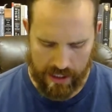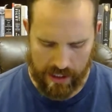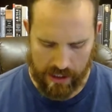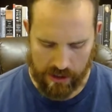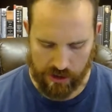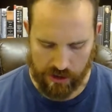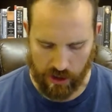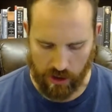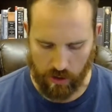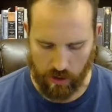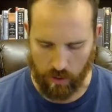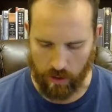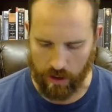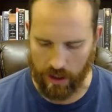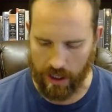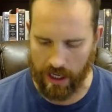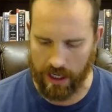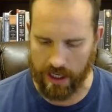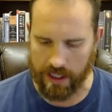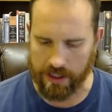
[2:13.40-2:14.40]

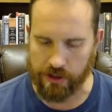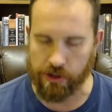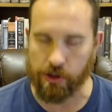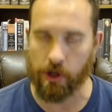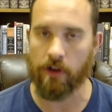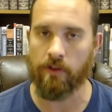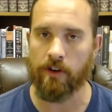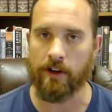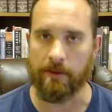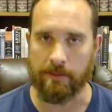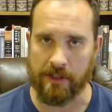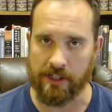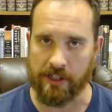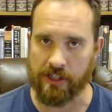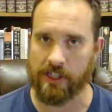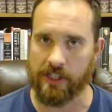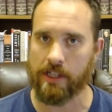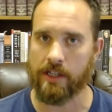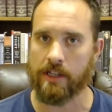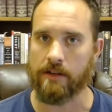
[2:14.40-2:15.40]
So I drove up to
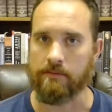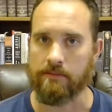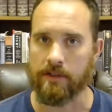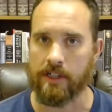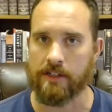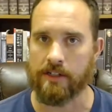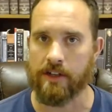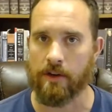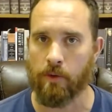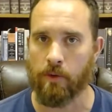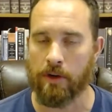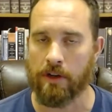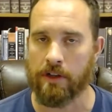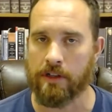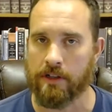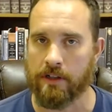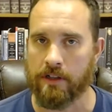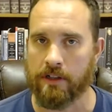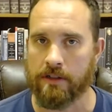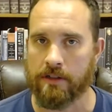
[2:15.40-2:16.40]
see them because I
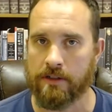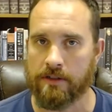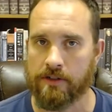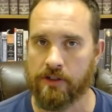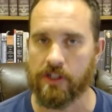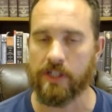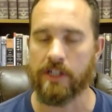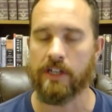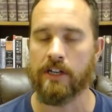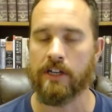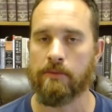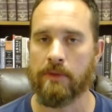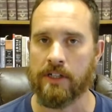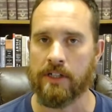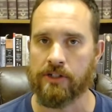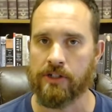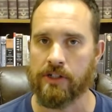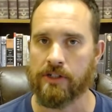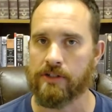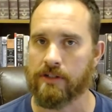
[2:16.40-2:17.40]
wanted to see them
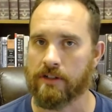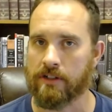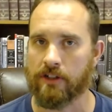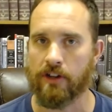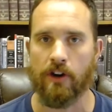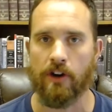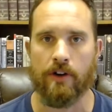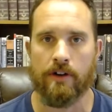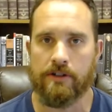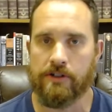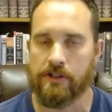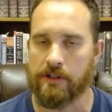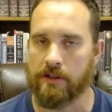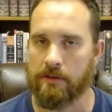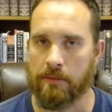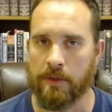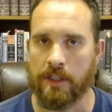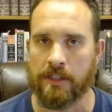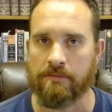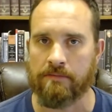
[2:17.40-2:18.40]
and just encourage
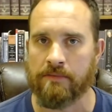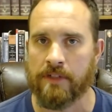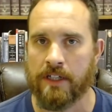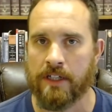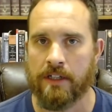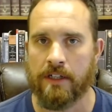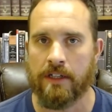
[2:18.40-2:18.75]
them and